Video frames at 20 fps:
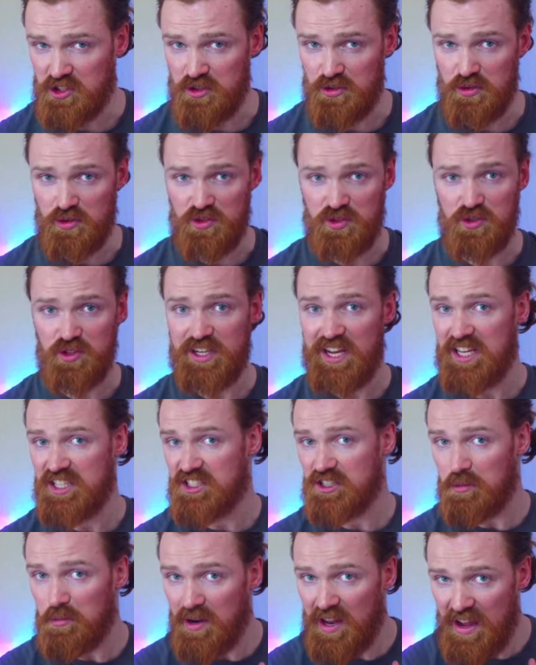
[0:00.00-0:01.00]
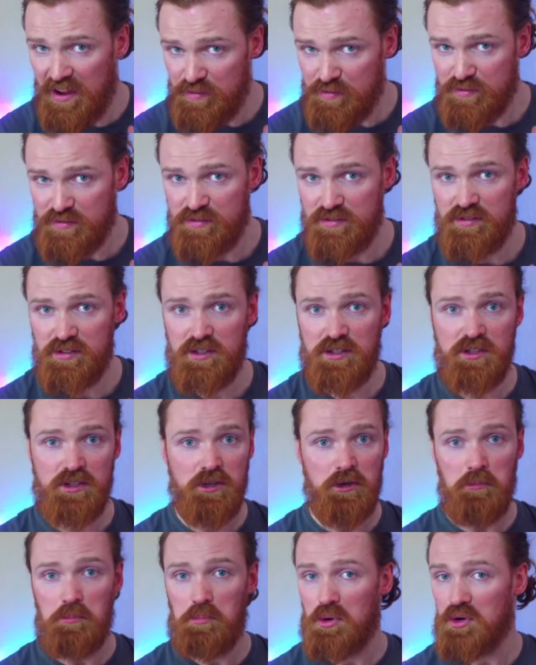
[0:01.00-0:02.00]
you to gain some life,
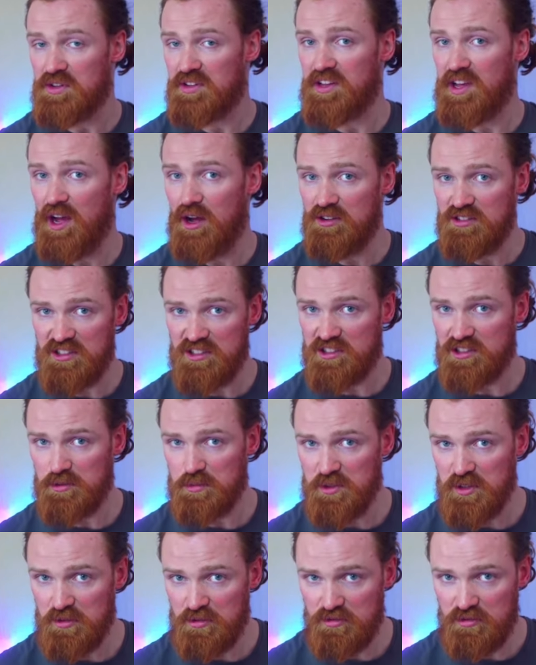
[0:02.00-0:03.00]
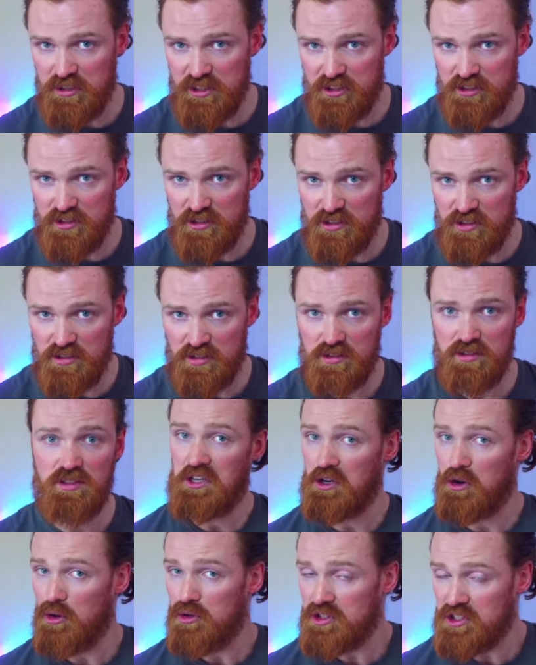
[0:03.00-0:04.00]
put counters on some creatures,
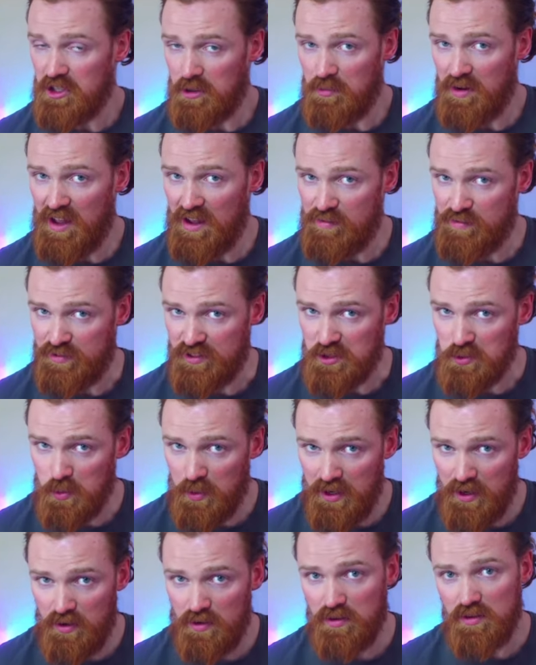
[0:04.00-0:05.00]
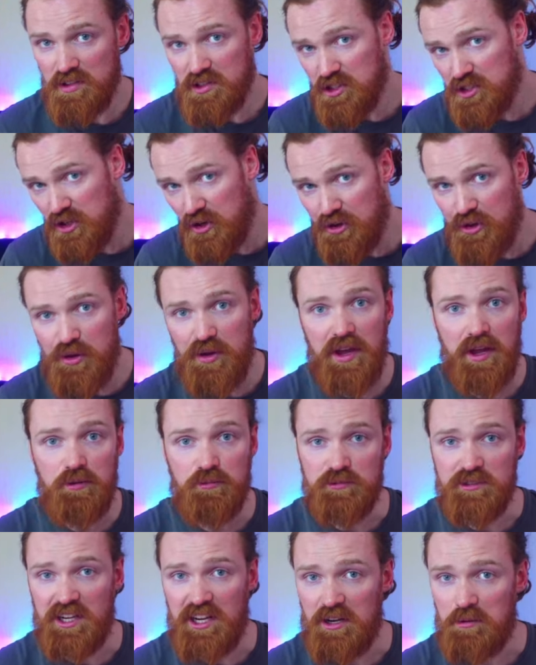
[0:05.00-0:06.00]
lose some life as well, so you
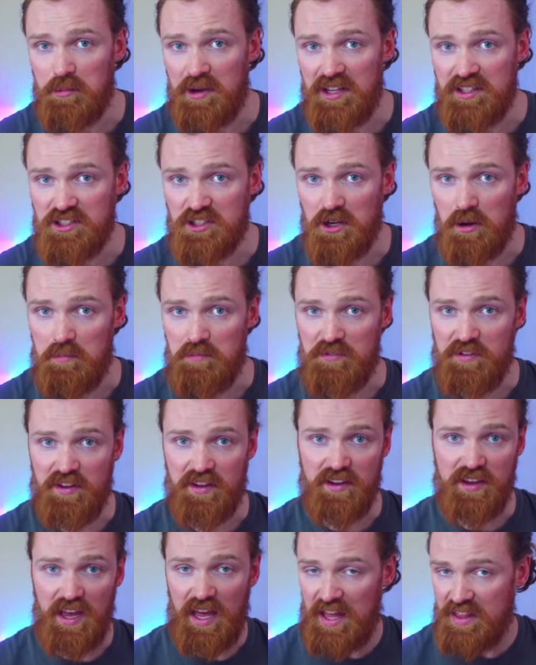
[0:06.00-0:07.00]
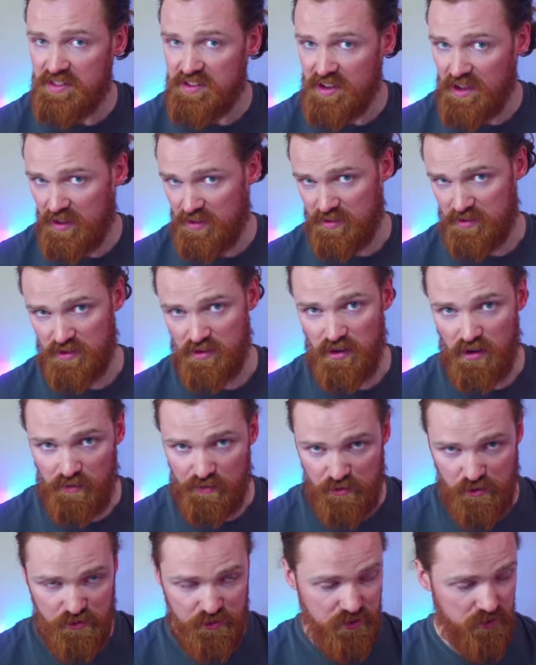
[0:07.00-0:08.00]
can reanimate something at the end of
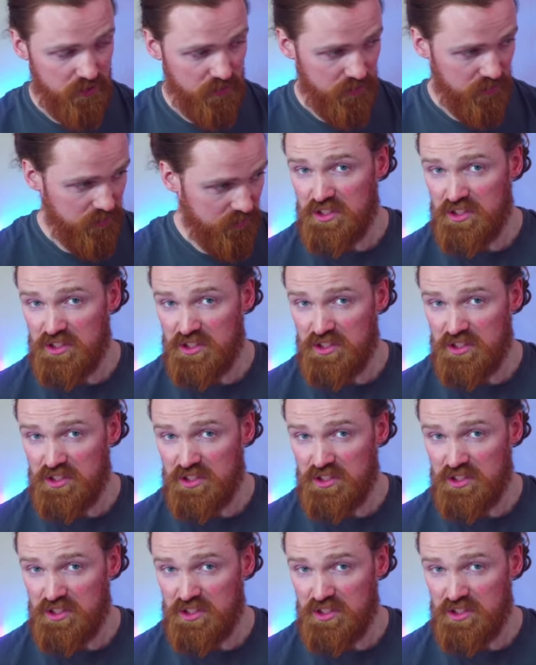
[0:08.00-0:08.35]
your turn.